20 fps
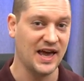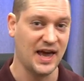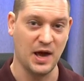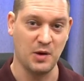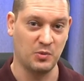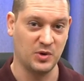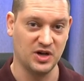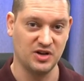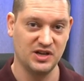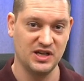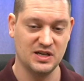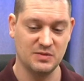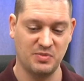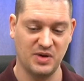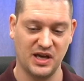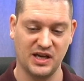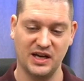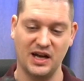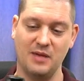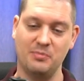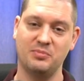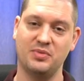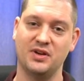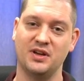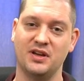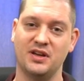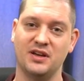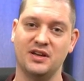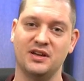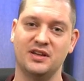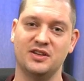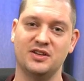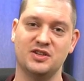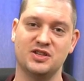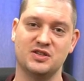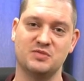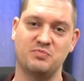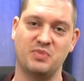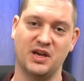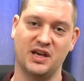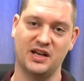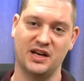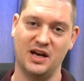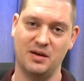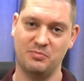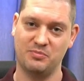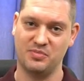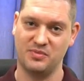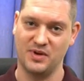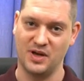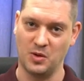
And when you need to pick it up, you just pick it up